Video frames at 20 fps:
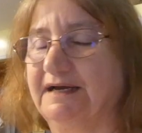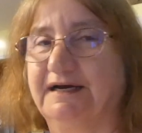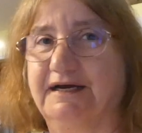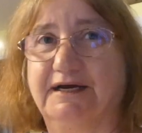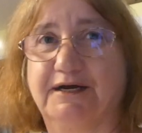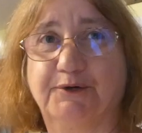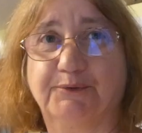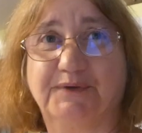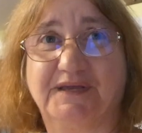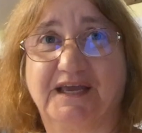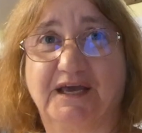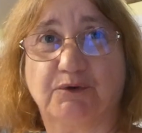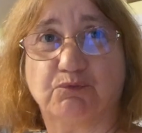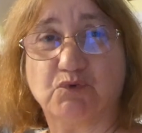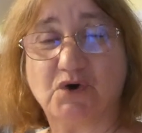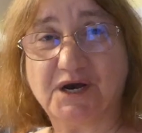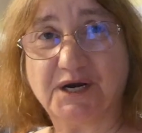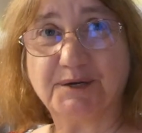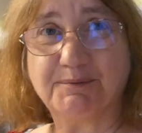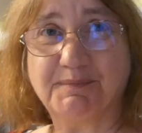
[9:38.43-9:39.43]
We had
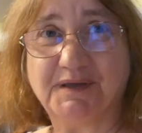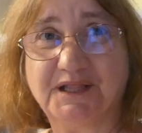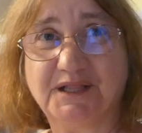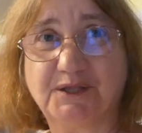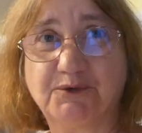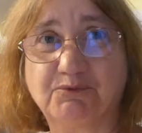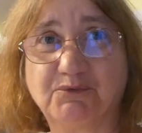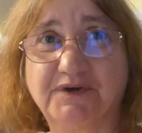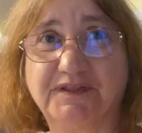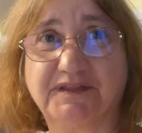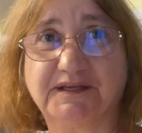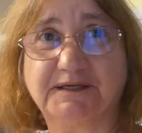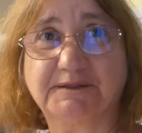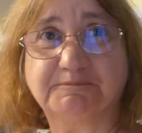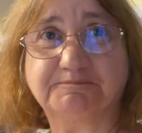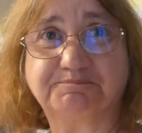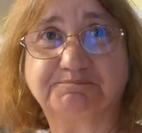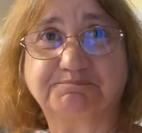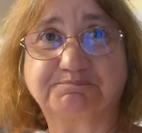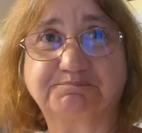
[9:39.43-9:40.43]
watermelon with
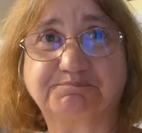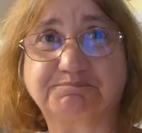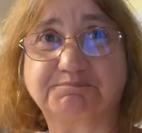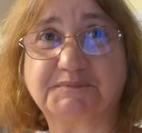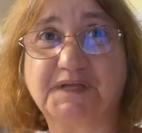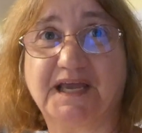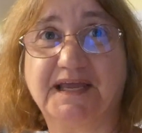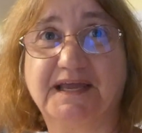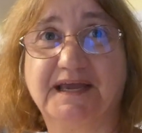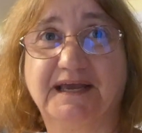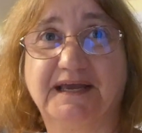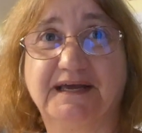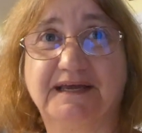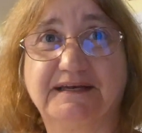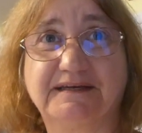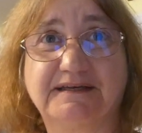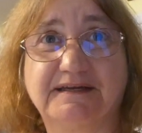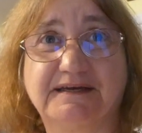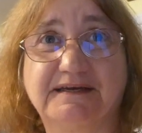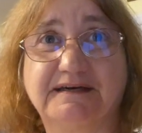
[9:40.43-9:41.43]
it,
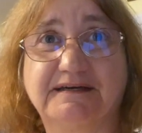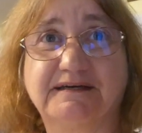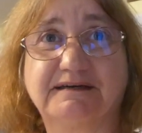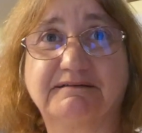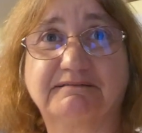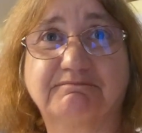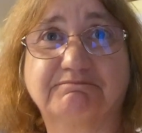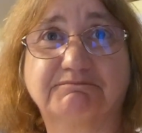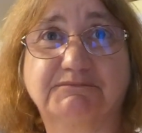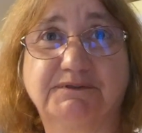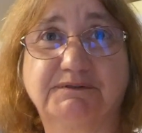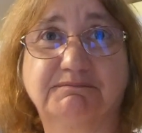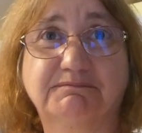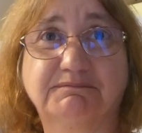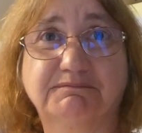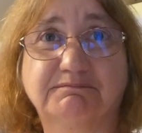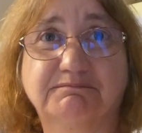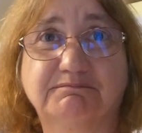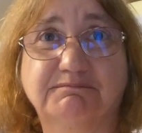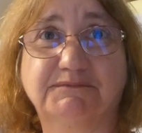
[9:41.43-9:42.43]
and
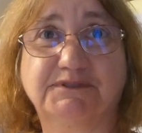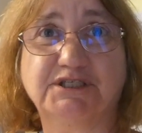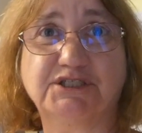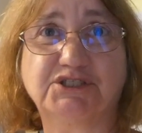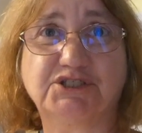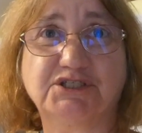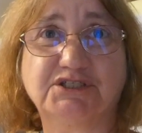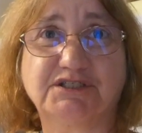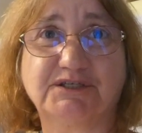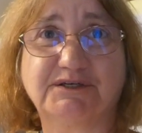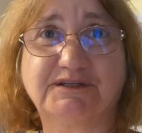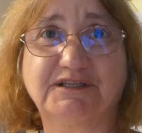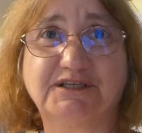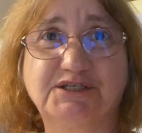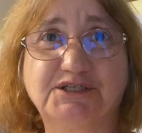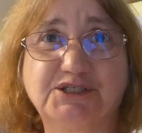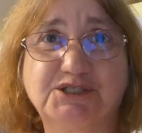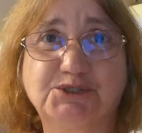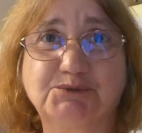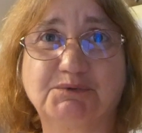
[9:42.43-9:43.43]
dishes are in the
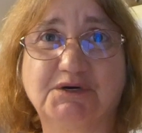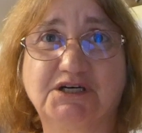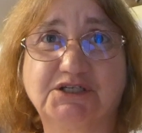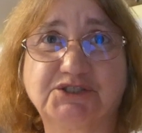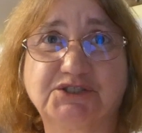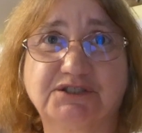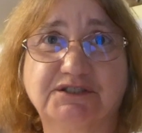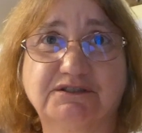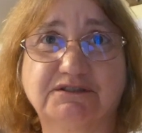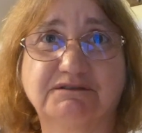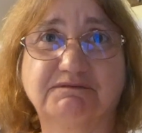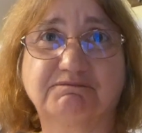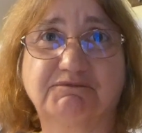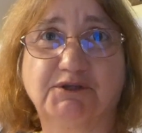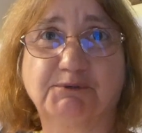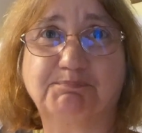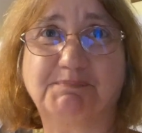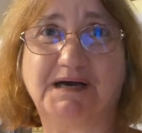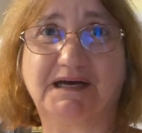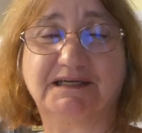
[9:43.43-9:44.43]
dishwasher.
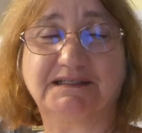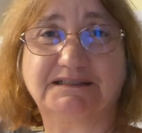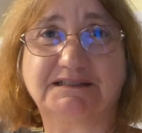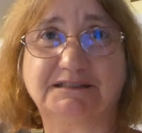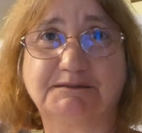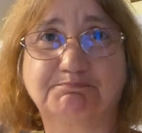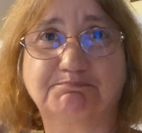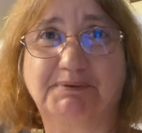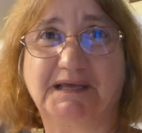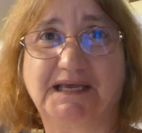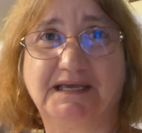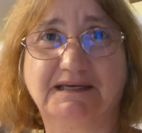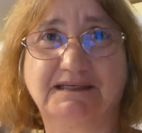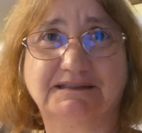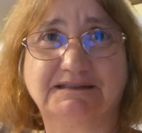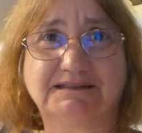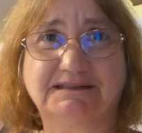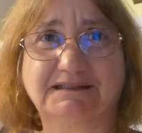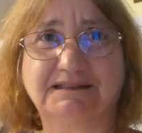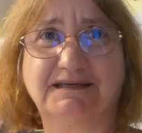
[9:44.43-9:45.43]
The pots and
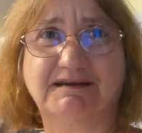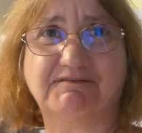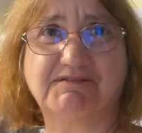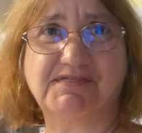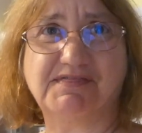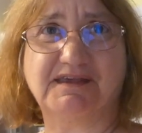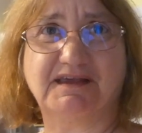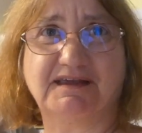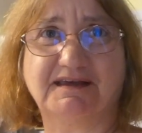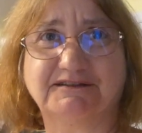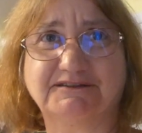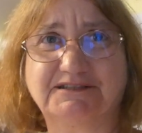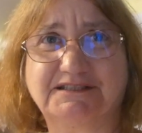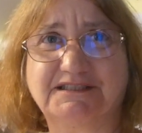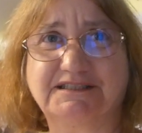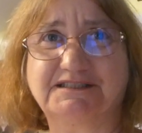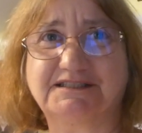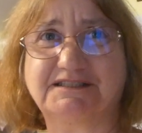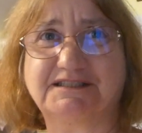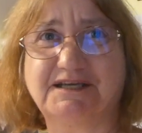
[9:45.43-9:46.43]
pans and everything else
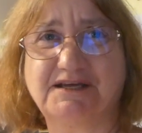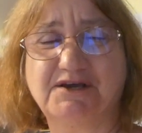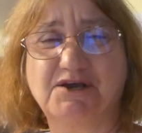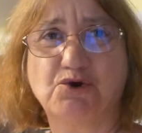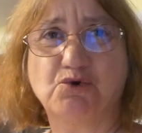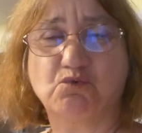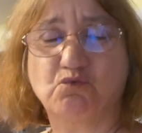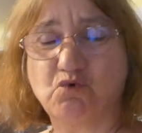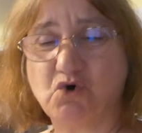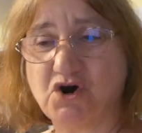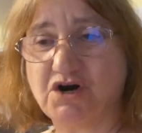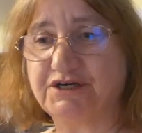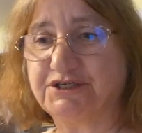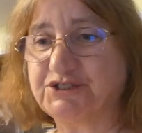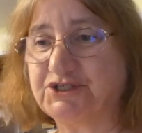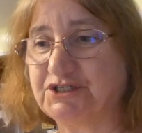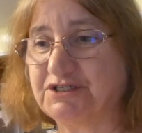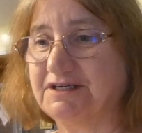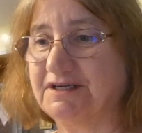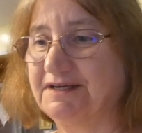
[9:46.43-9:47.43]
is
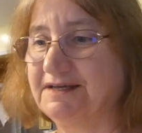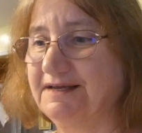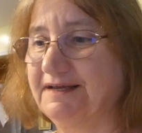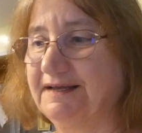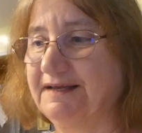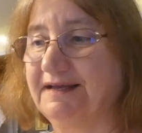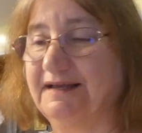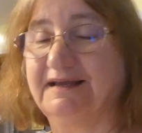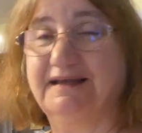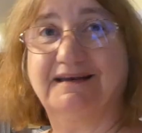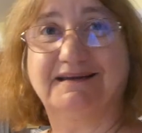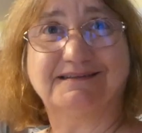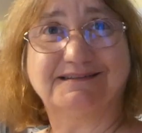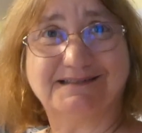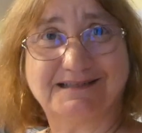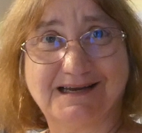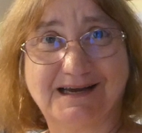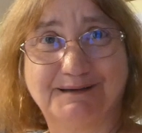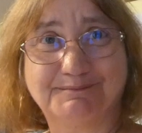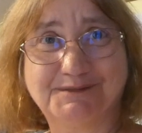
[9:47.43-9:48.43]
washed, and
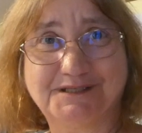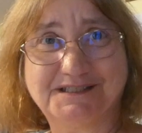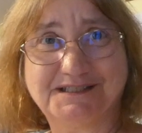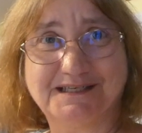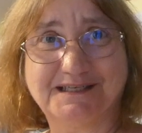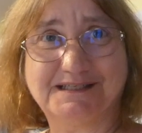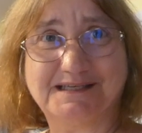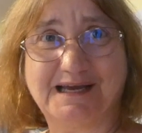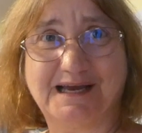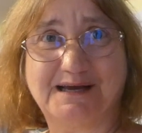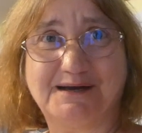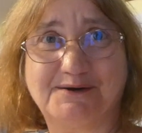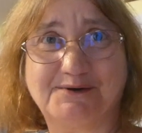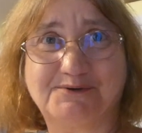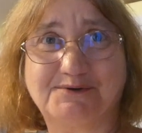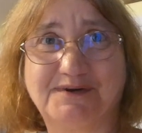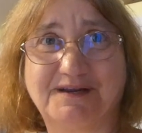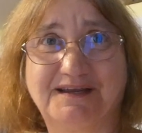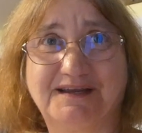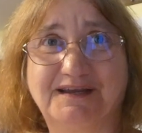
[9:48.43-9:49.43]
it's time to sit
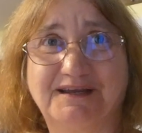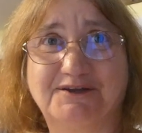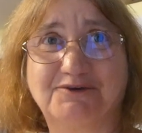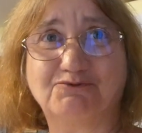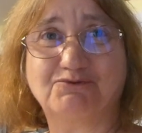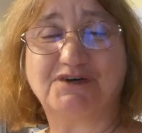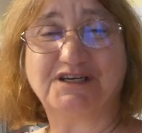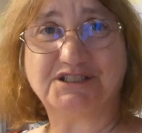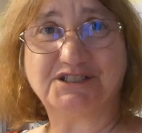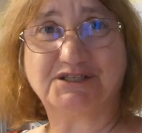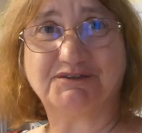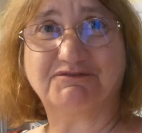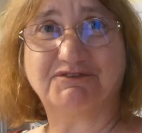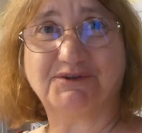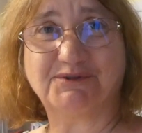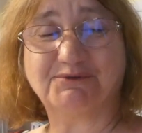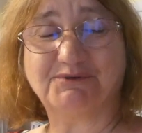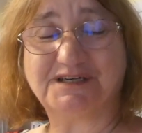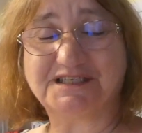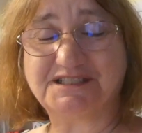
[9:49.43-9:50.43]
down and rest
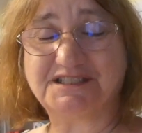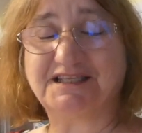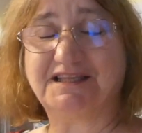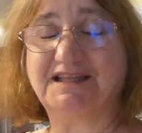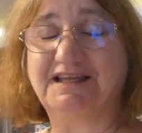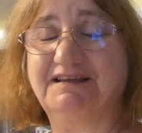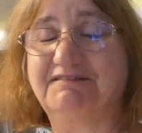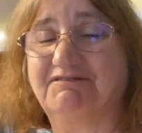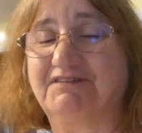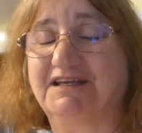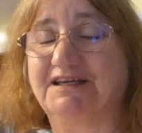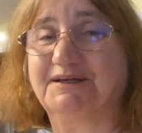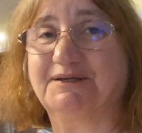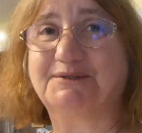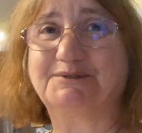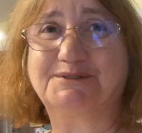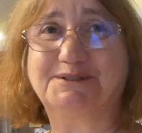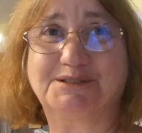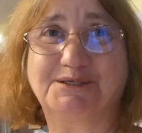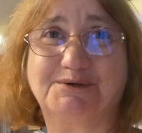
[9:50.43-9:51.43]
for the rest of the
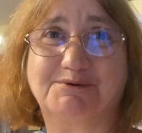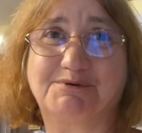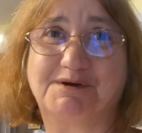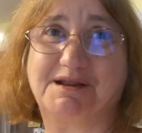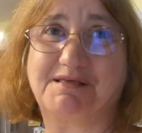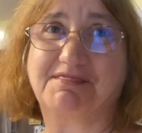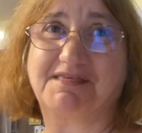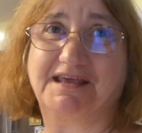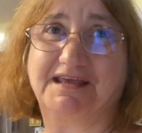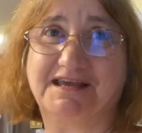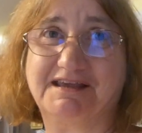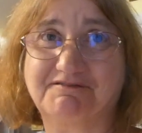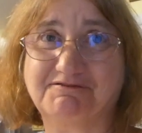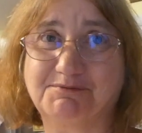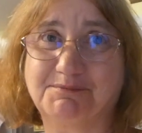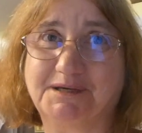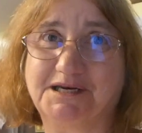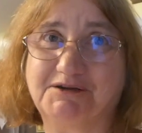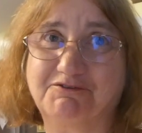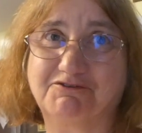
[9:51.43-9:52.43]
evening. So I want to thank
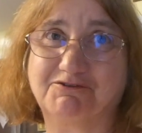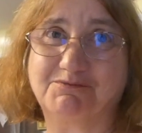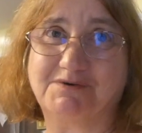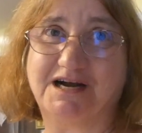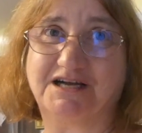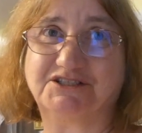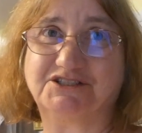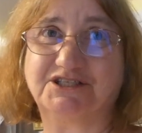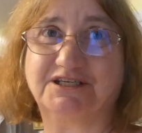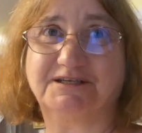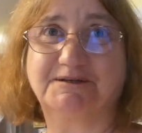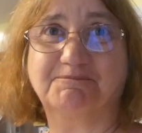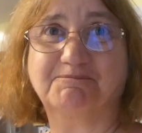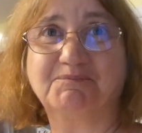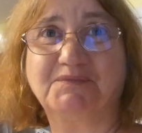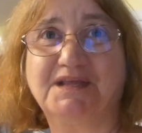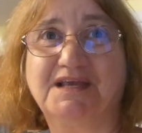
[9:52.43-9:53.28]
everybody for watching.